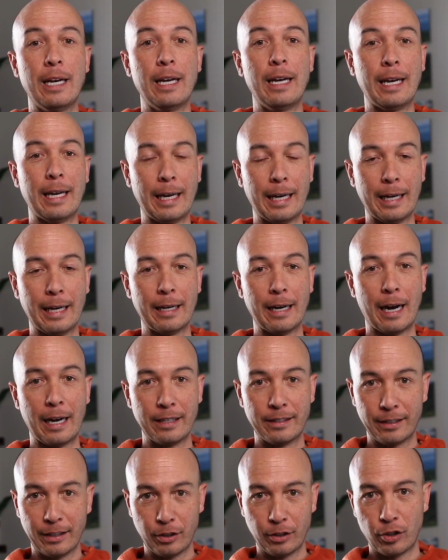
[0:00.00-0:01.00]
And I
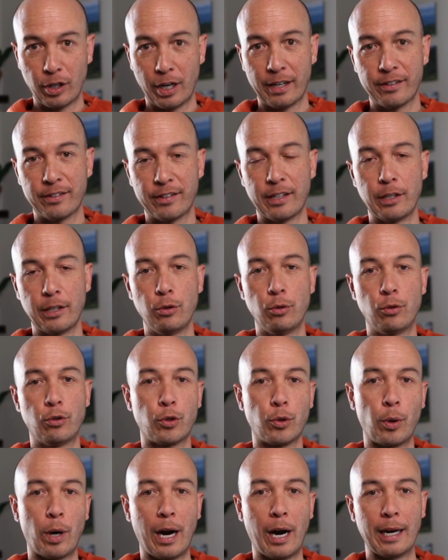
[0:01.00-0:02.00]
suggest that you
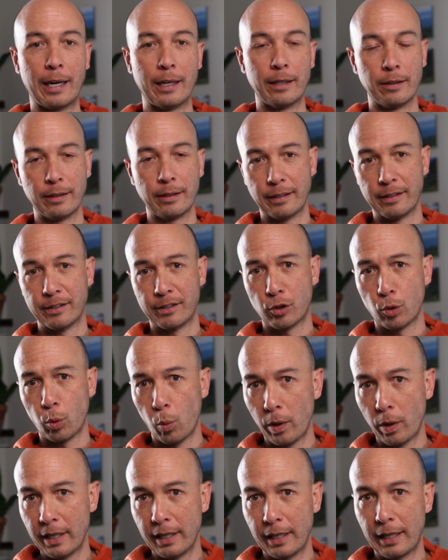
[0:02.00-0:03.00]
try at least
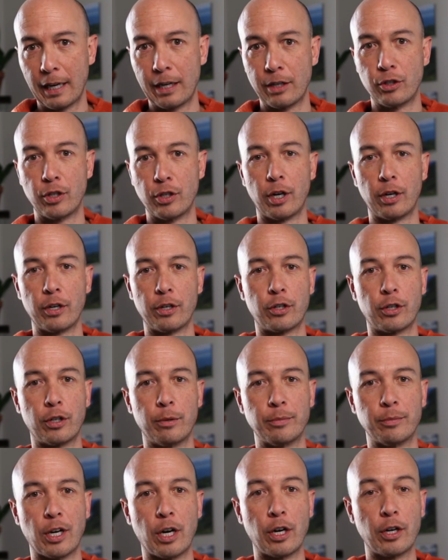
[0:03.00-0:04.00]
20 KGR
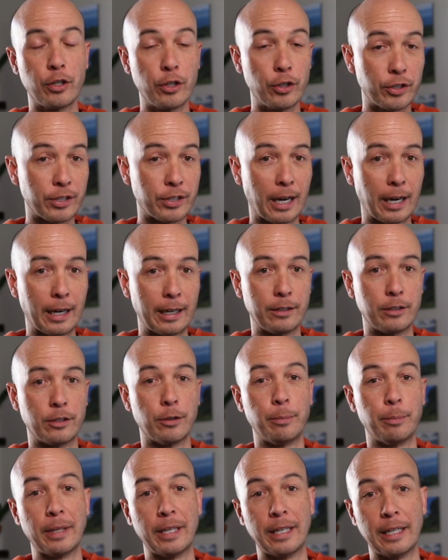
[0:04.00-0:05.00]
terms on your site to
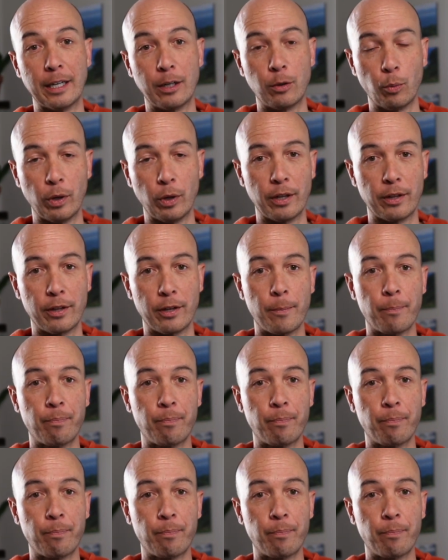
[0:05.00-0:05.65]
begin with.